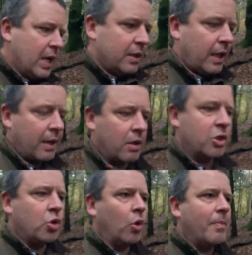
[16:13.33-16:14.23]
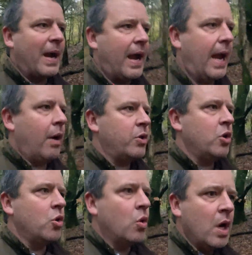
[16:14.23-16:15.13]
Then I'm going to talk about how
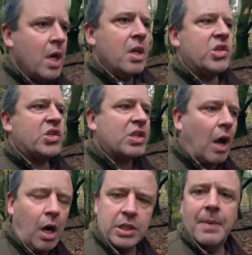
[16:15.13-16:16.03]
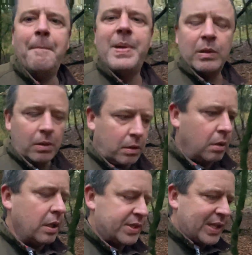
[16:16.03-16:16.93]
you start to build
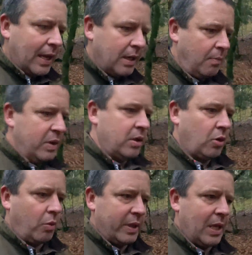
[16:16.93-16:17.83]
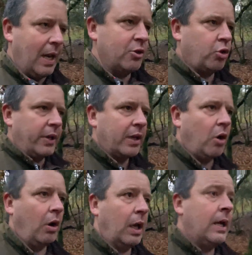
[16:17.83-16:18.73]
understanding with the dog with the electronic
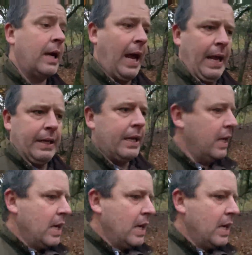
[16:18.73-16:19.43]
collar and